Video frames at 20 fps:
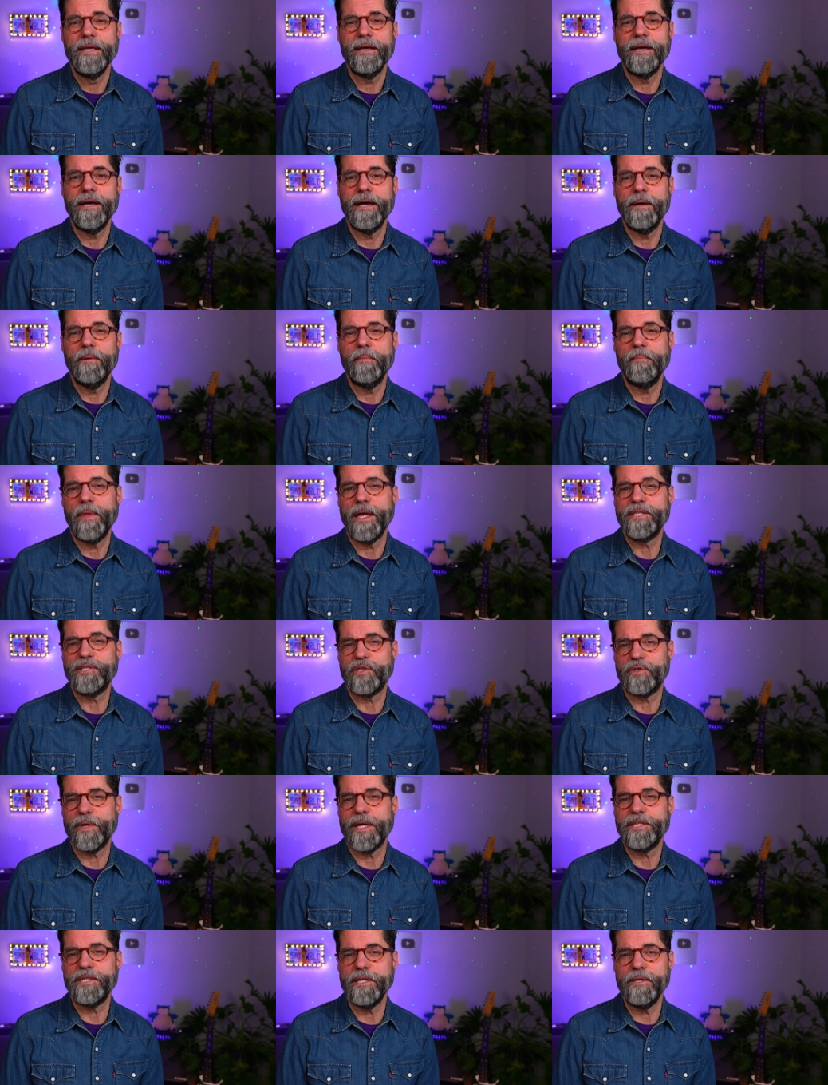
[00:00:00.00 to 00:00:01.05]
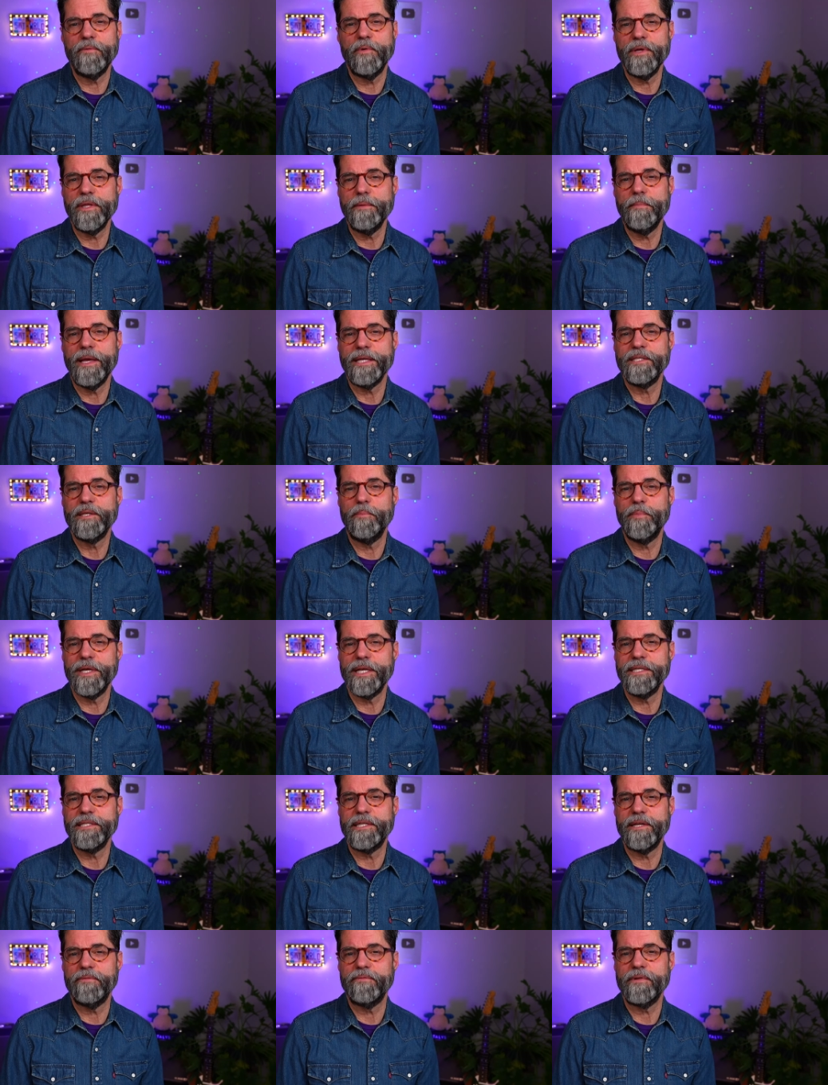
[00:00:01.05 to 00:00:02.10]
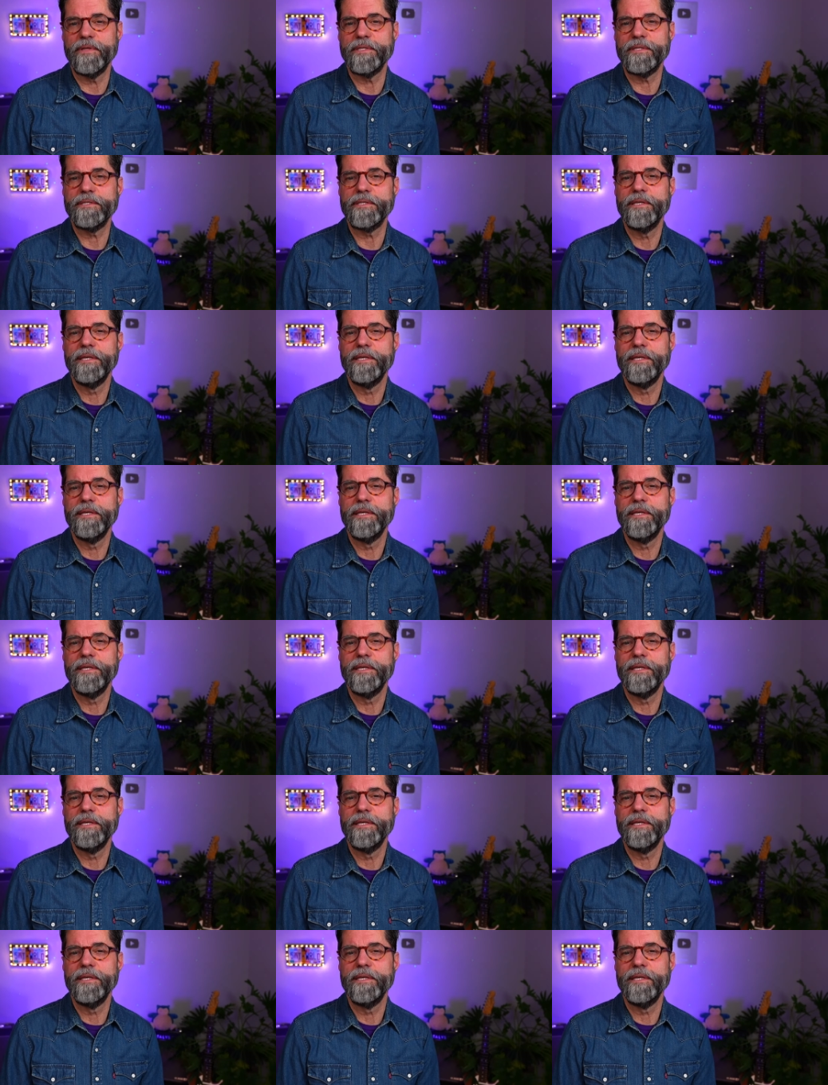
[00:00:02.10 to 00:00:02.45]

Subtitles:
That stretching really makes the biggest difference.